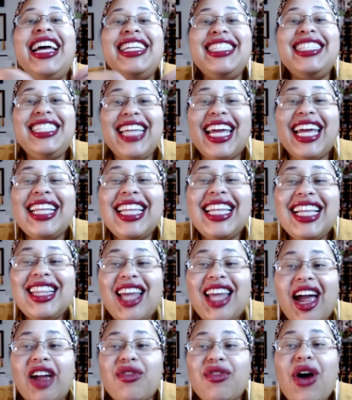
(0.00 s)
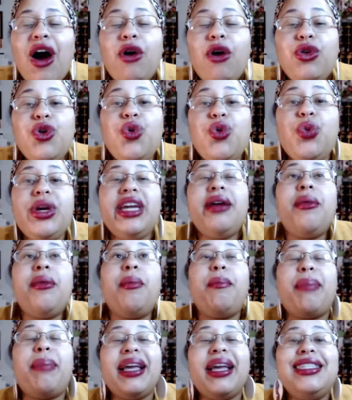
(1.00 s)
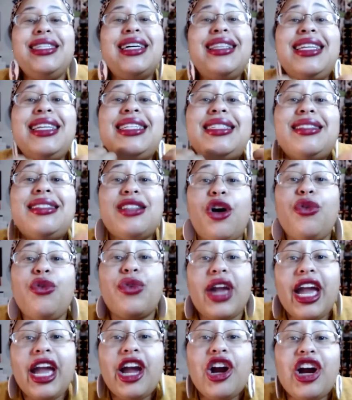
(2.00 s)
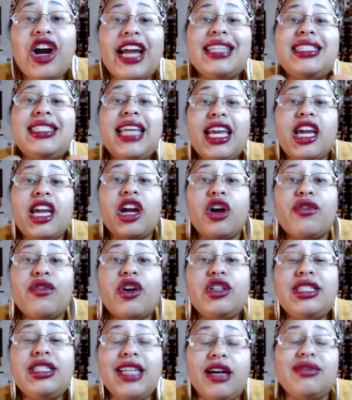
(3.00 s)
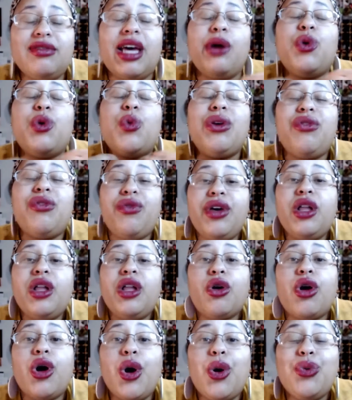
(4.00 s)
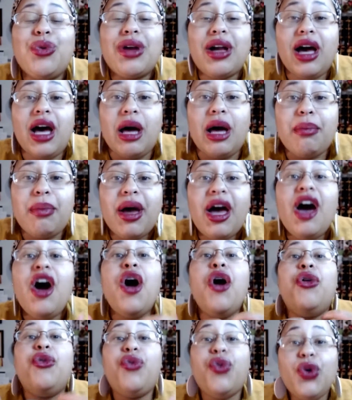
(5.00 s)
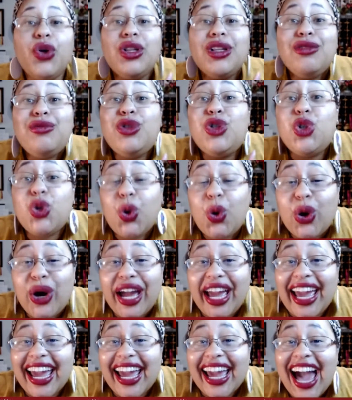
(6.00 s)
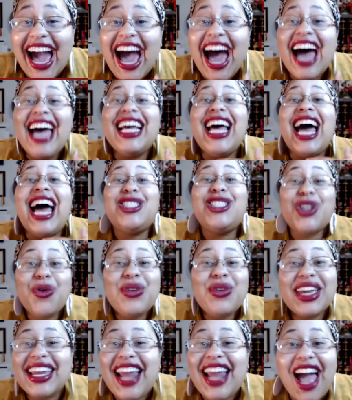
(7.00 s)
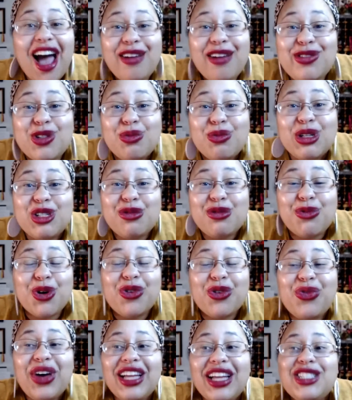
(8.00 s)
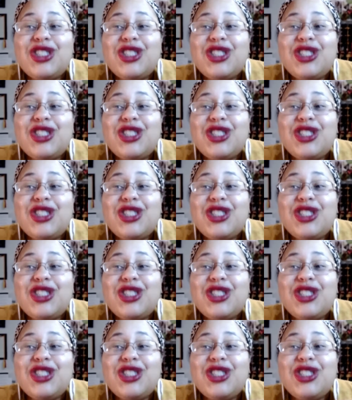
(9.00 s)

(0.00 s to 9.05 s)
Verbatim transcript: daily life? How do we basically self care and take care of ourselves? How do we fill our own cup? full of joy so we can have so much more fun